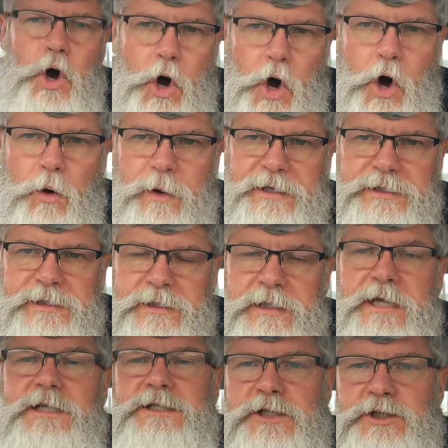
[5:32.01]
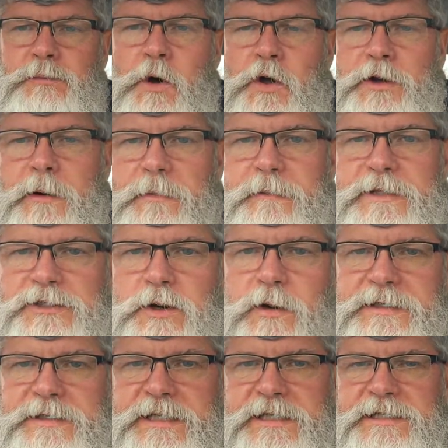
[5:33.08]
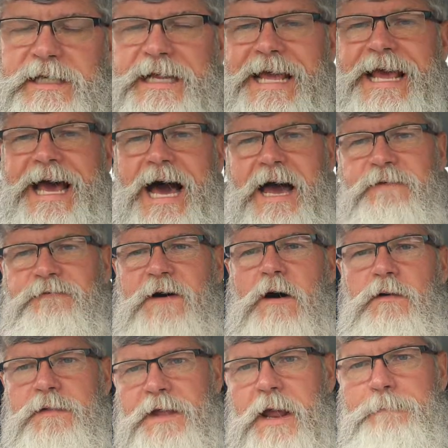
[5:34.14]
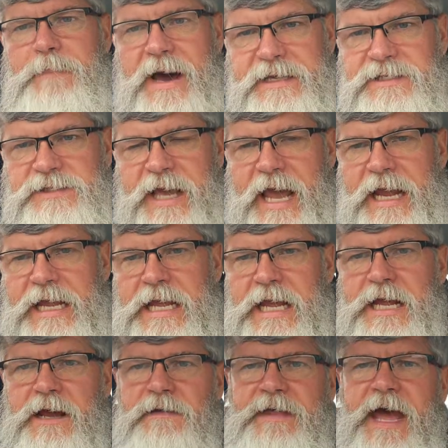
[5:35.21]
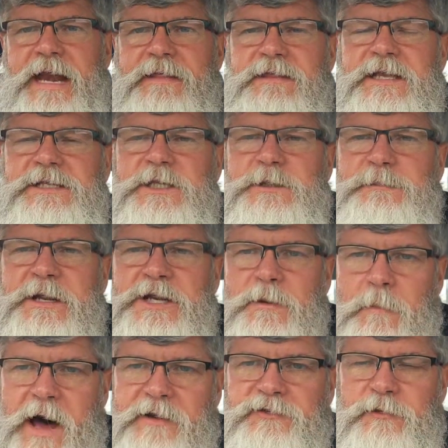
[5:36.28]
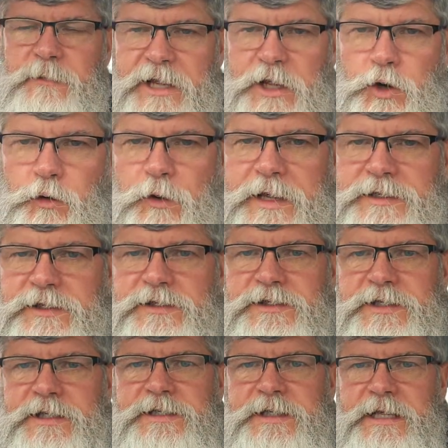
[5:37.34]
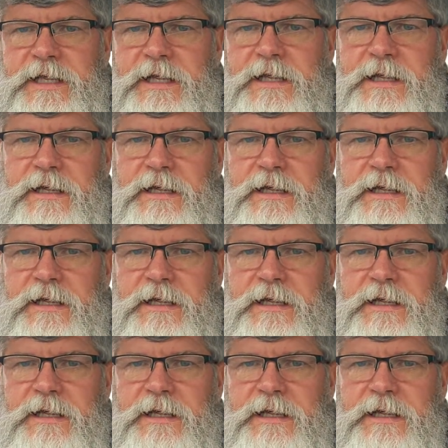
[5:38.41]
Always. It's a small number, but it's always existed. I followed it up by saying that this has been demonstrably increased since the...